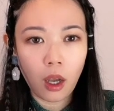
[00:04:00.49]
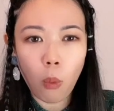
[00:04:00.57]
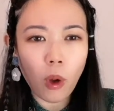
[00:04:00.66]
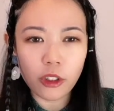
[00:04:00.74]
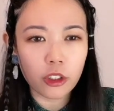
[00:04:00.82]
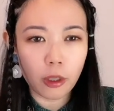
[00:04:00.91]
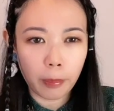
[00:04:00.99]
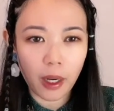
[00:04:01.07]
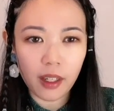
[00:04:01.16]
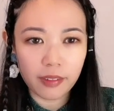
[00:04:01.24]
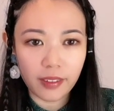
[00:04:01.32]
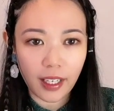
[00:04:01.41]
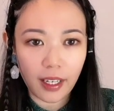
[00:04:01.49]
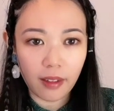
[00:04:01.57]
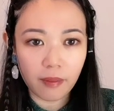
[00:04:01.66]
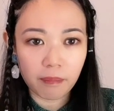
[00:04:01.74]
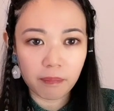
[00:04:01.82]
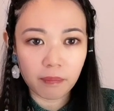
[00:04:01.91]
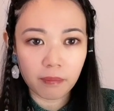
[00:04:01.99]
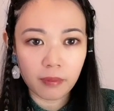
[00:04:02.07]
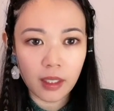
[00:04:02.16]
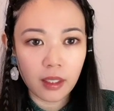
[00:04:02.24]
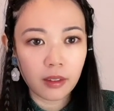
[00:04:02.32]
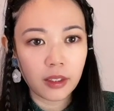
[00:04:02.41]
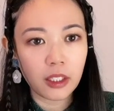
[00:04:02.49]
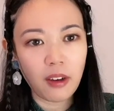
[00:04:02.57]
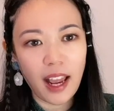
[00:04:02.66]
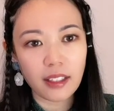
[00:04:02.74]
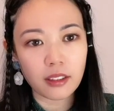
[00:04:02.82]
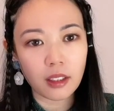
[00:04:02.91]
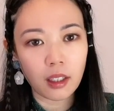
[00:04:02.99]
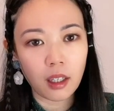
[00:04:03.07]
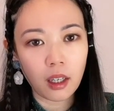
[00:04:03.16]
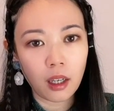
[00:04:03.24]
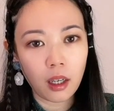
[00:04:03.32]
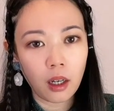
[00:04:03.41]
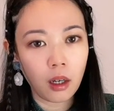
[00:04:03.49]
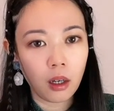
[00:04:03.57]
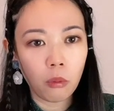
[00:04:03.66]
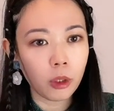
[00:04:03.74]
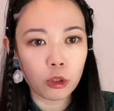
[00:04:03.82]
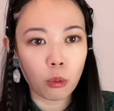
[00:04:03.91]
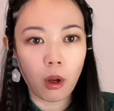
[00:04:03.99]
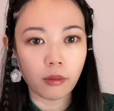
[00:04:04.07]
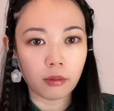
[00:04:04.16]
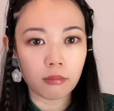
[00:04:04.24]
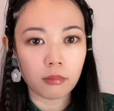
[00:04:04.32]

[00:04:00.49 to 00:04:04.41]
"What's your birthday?" they'll ask, "Which one?